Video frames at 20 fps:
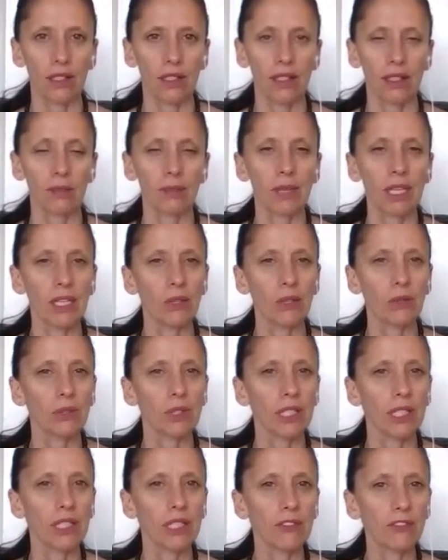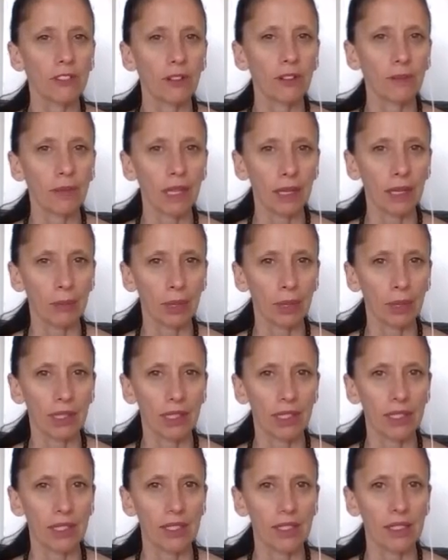And may you lead from that
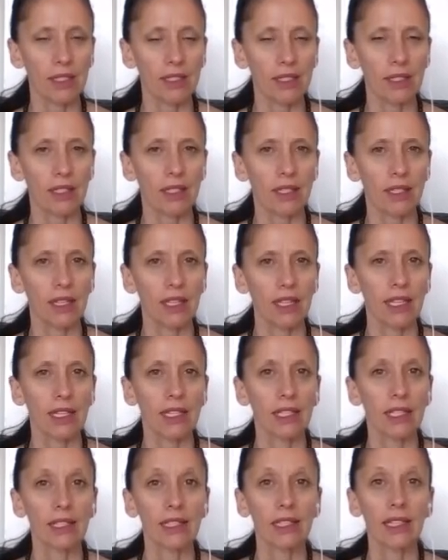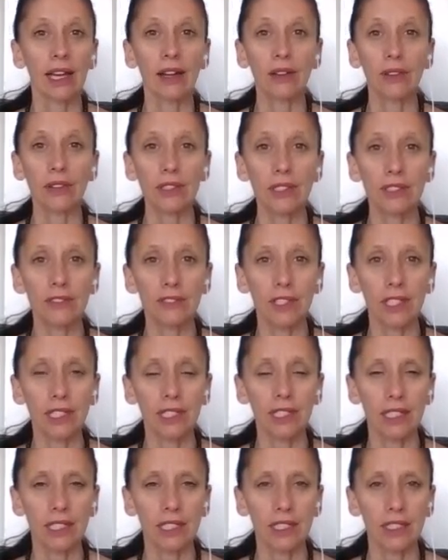place and allow the
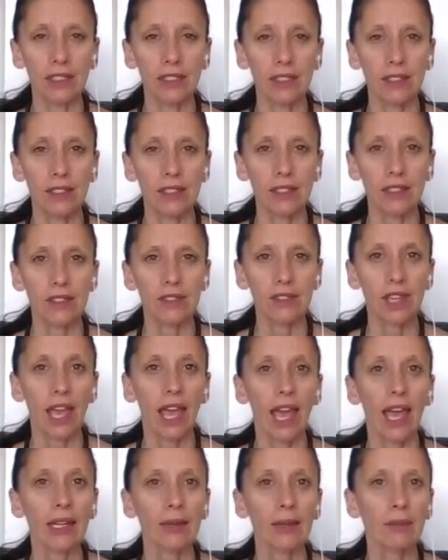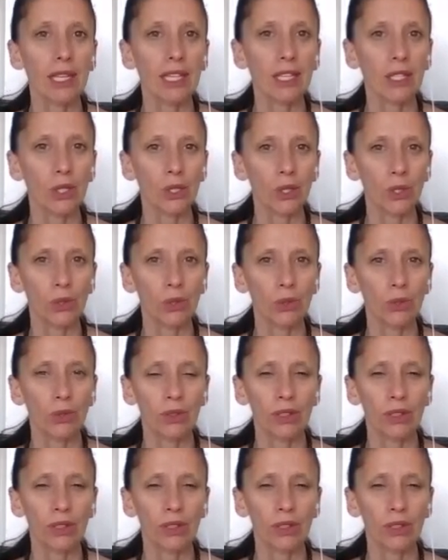divinity to animate you